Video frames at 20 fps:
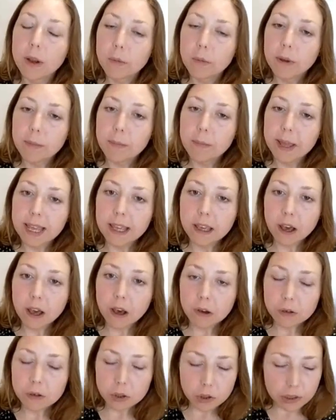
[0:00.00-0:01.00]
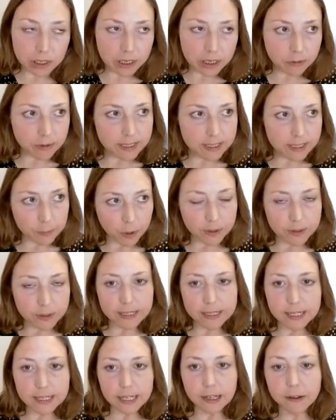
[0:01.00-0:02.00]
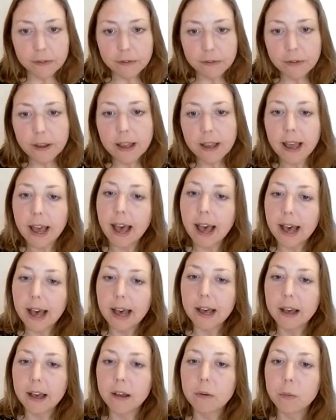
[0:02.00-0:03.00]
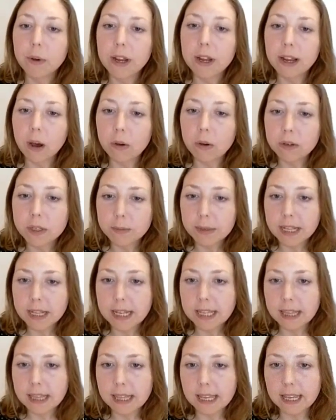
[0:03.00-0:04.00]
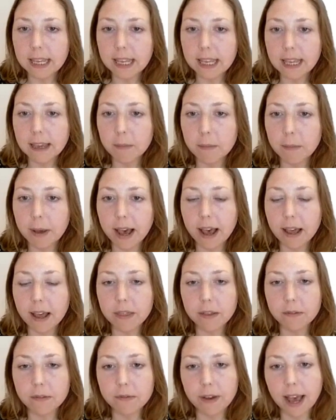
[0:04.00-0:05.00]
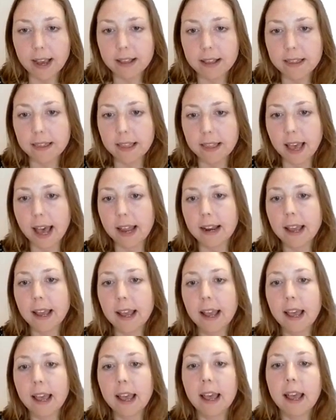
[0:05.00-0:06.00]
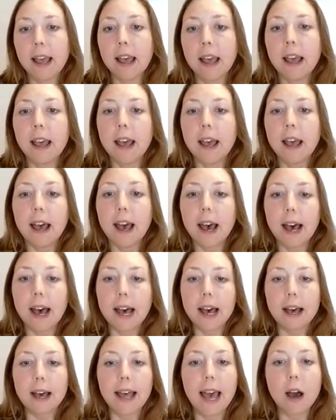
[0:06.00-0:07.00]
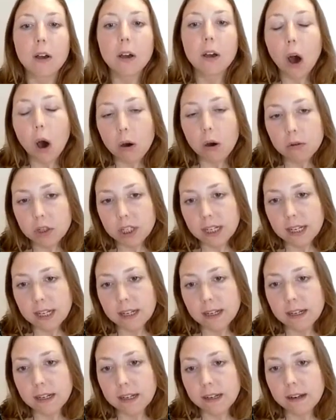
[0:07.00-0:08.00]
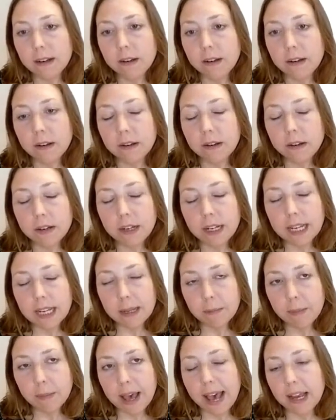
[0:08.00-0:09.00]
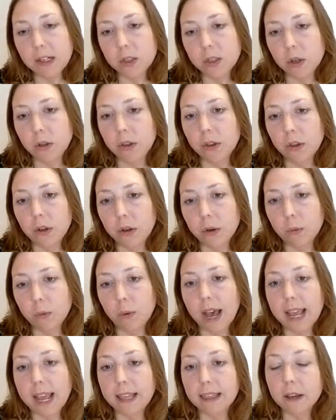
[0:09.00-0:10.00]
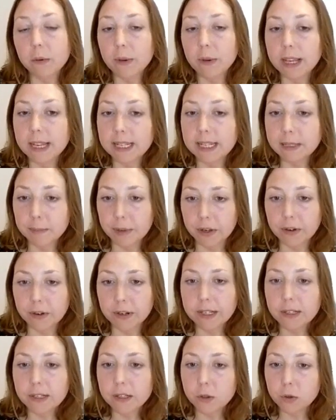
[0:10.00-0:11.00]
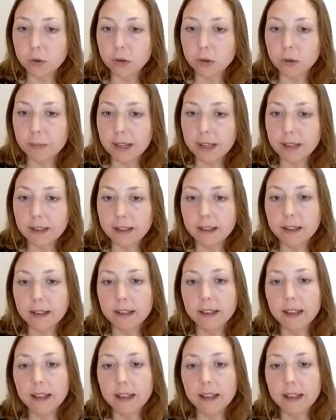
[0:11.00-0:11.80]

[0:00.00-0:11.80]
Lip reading: When we're being culturally responsive, we're ultimately thinking about the fact that our culture can impact on the way that we experience trauma.